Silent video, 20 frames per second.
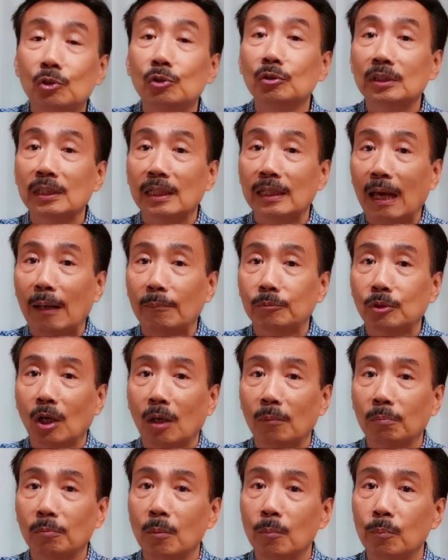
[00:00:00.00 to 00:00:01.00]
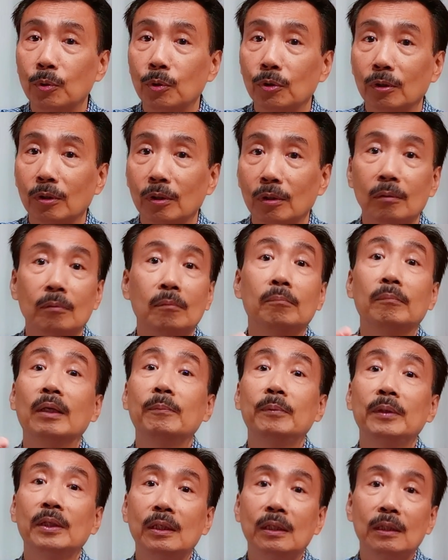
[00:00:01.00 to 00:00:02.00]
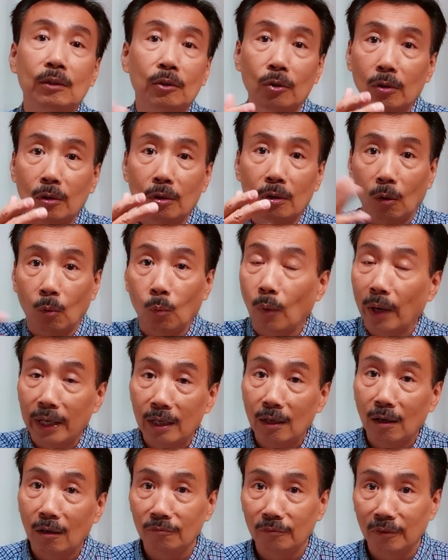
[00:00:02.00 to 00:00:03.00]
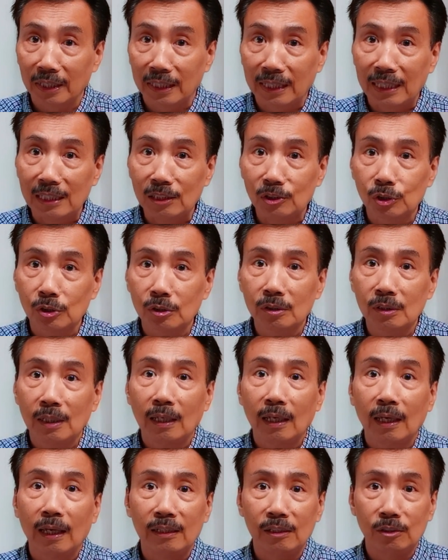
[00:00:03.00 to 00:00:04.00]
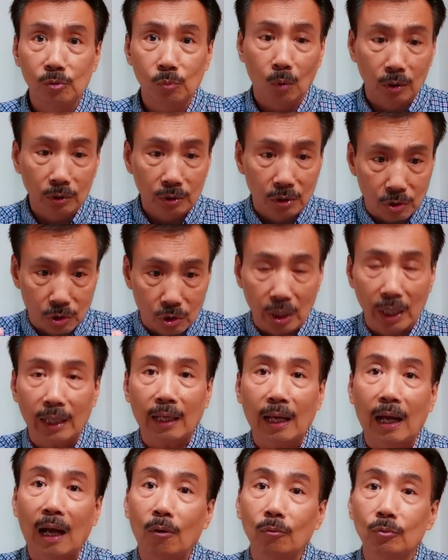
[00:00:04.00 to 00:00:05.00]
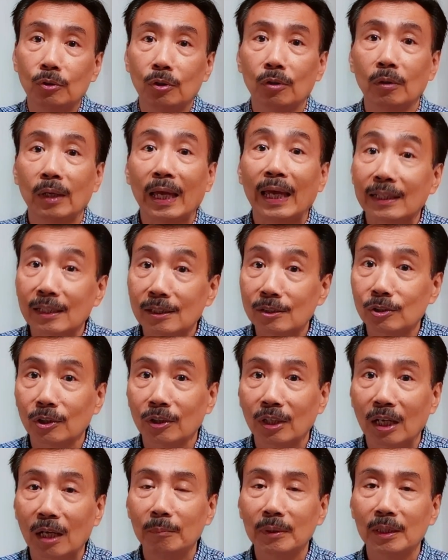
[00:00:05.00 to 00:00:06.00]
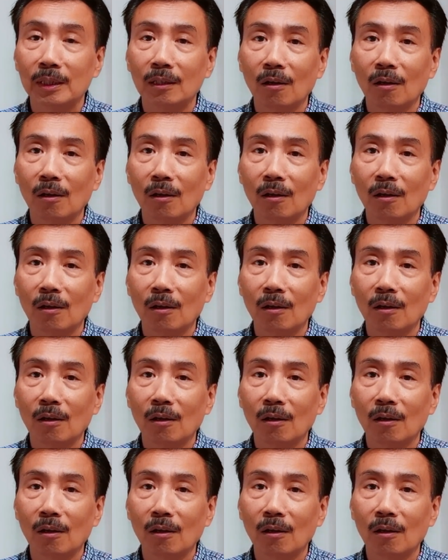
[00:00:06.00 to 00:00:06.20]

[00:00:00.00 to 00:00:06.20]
use a laptop computer, maybe you're away on vacation and you want to check how your edits are coming